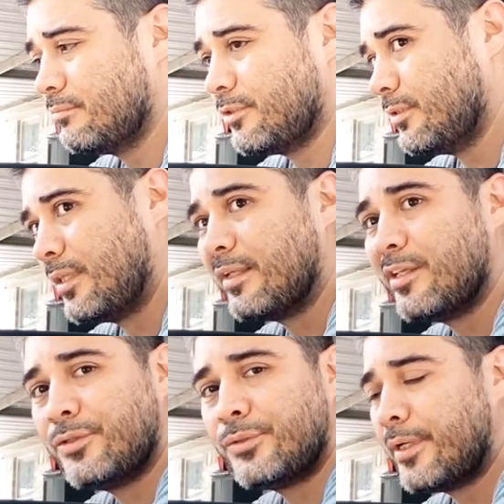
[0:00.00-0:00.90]
just like
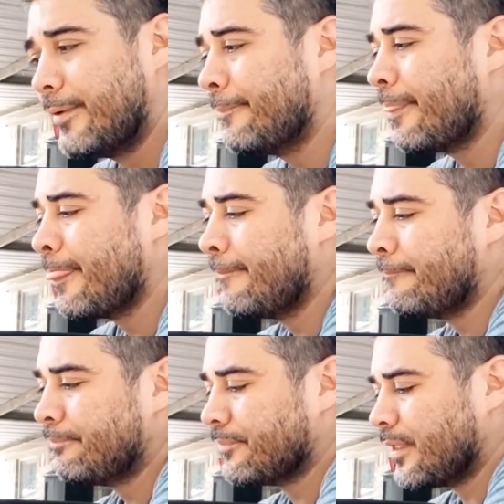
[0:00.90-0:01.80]
yesterday.
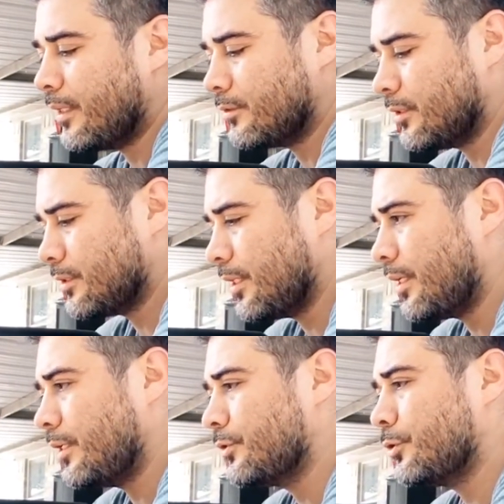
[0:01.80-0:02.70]
So that's kind of
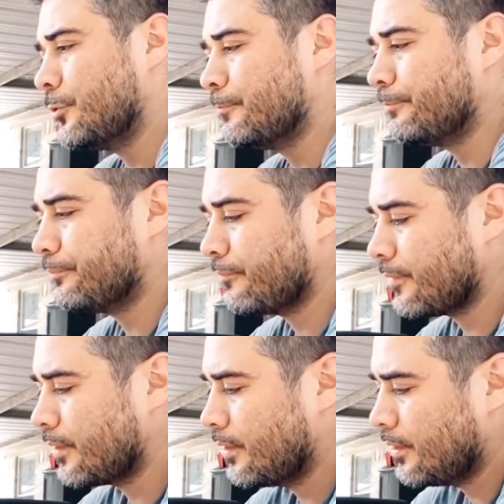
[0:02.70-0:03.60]
nice too.
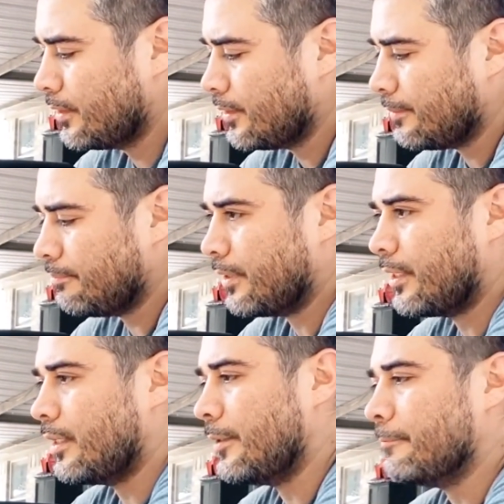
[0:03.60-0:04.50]
But
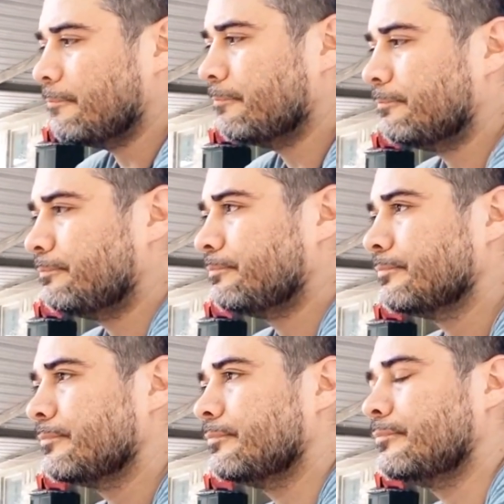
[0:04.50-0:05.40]

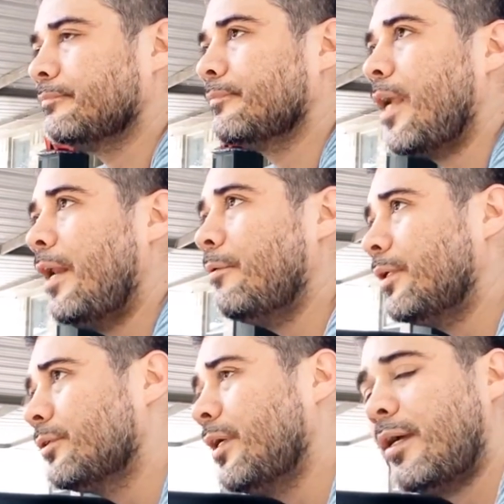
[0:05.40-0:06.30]
anyway,
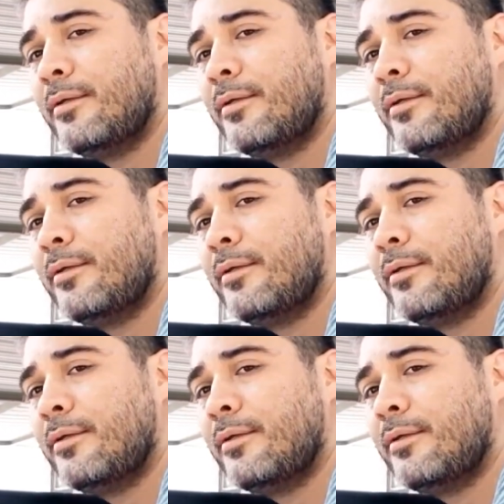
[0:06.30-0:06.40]
so yeah,